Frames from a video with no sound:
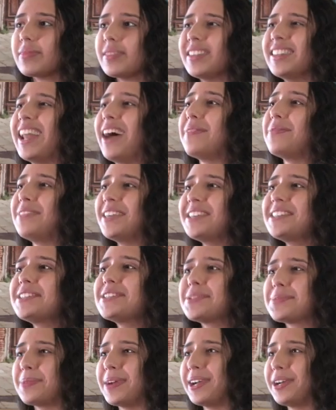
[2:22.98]
Now, this
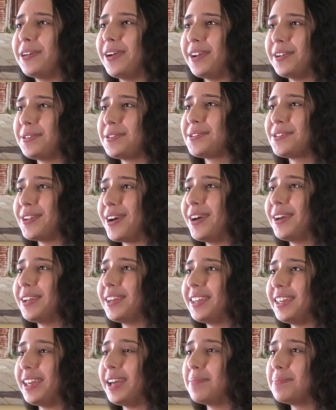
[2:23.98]
is where Gretel's song
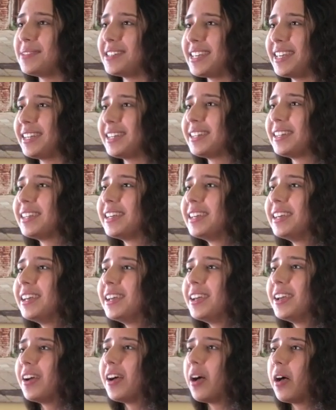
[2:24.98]
comes in.
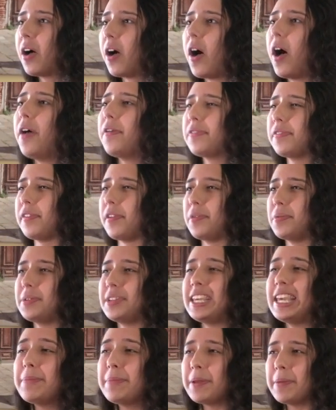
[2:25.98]
Also,
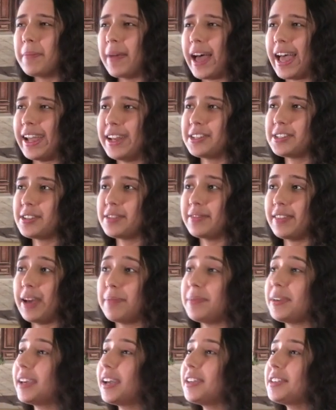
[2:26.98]
keep in mind
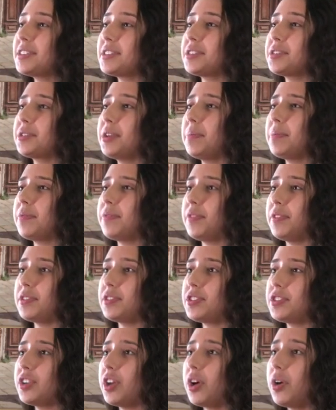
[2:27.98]
that because the script for the
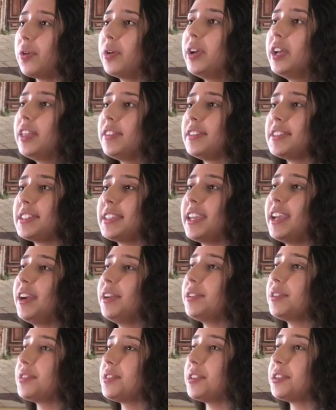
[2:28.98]
show these
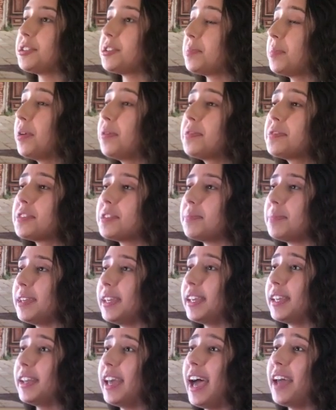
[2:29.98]
characters are supposed to
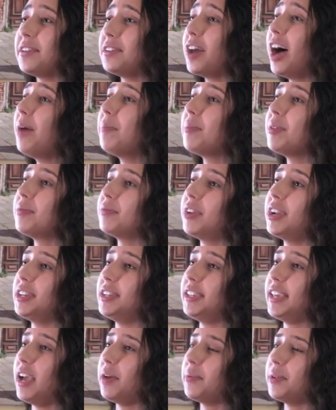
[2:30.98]
be in had not been
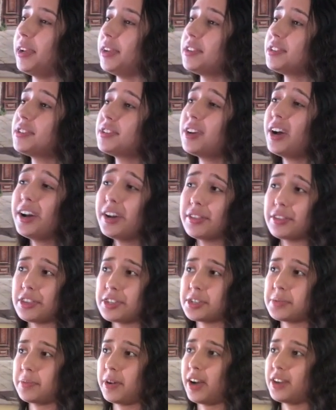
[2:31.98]
written yet when I started
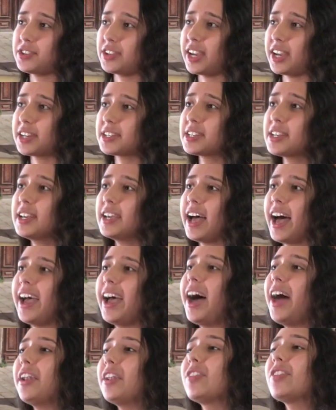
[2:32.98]
this project, I
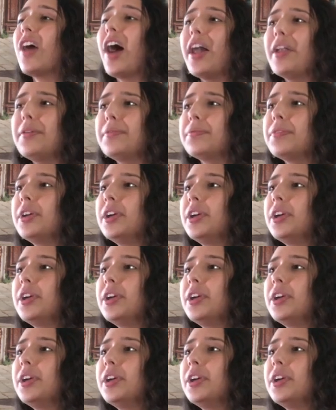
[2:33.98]
had a lot of